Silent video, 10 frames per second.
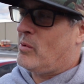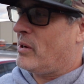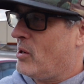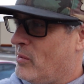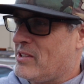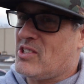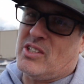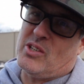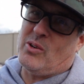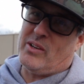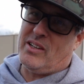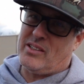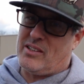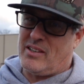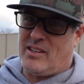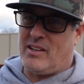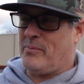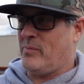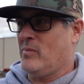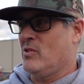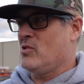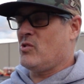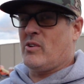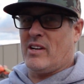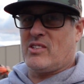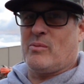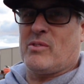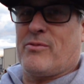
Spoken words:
gonna go in, see Tony, and show you guys something